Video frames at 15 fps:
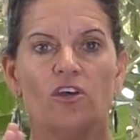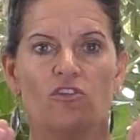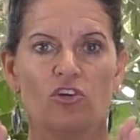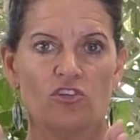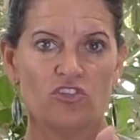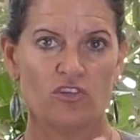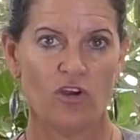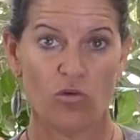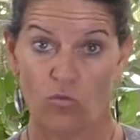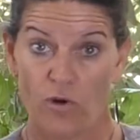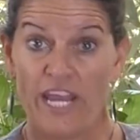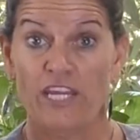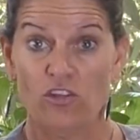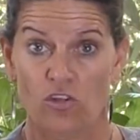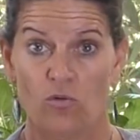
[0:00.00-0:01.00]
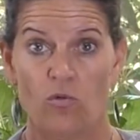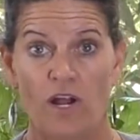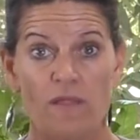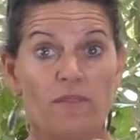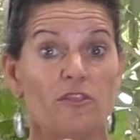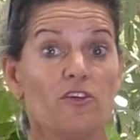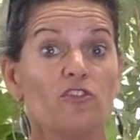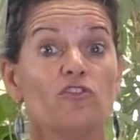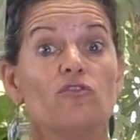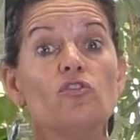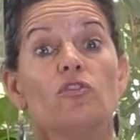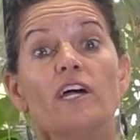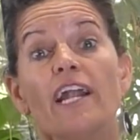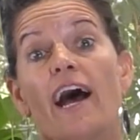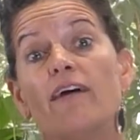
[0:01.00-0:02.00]
those a regular one, those of
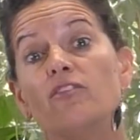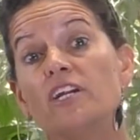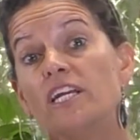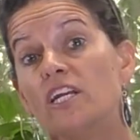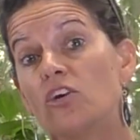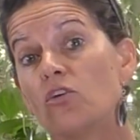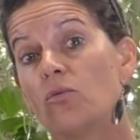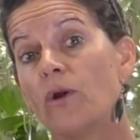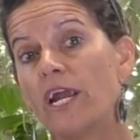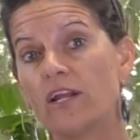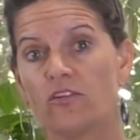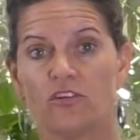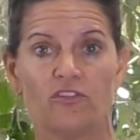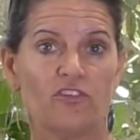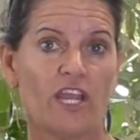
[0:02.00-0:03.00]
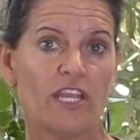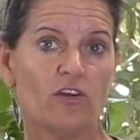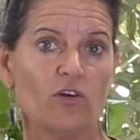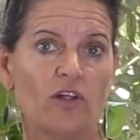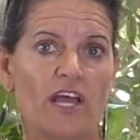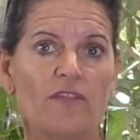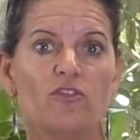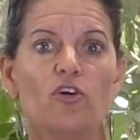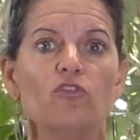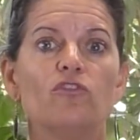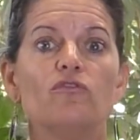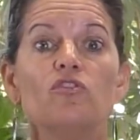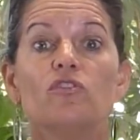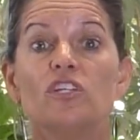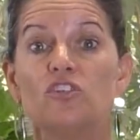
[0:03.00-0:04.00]
you that have an irregular cycle, and those
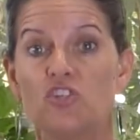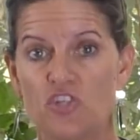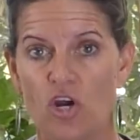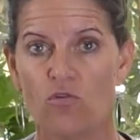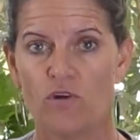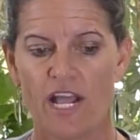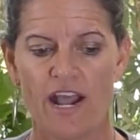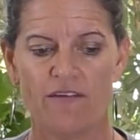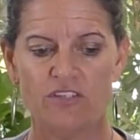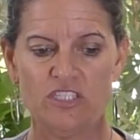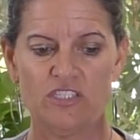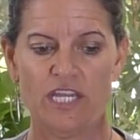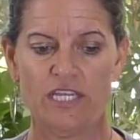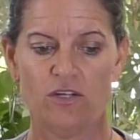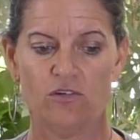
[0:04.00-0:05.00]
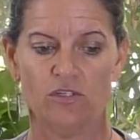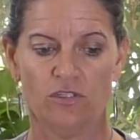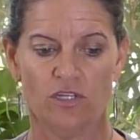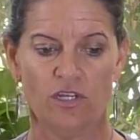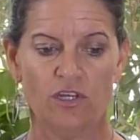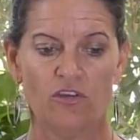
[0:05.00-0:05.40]
of you that don't have a cycle.